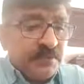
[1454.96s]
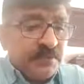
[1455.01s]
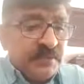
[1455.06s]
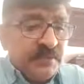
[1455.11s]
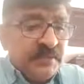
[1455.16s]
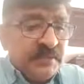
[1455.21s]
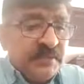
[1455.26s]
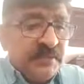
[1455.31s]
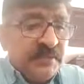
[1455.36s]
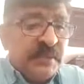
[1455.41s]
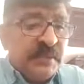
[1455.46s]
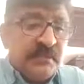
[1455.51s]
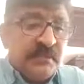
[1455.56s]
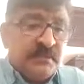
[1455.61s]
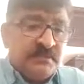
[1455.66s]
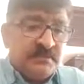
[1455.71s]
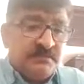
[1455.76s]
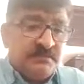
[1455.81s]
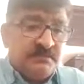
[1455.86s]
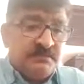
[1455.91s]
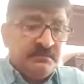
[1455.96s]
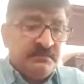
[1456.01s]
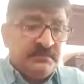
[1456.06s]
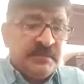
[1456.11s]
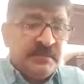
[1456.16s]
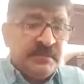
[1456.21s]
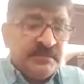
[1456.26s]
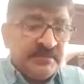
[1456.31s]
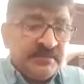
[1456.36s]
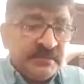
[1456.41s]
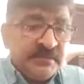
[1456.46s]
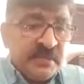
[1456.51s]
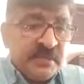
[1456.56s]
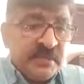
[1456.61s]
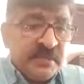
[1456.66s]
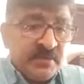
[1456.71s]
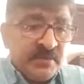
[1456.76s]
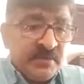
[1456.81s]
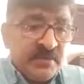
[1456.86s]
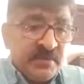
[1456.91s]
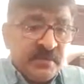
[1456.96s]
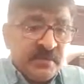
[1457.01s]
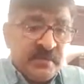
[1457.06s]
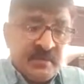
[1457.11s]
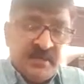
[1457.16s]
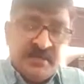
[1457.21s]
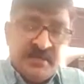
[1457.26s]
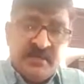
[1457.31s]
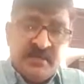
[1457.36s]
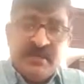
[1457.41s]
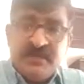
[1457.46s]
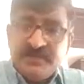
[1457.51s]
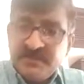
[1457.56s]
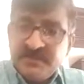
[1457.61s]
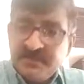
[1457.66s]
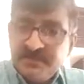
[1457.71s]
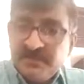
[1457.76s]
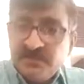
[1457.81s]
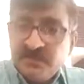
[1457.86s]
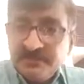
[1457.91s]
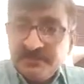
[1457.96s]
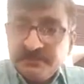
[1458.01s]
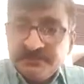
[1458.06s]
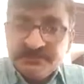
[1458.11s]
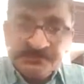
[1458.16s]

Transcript: in the trigeminal ganglion in latent form.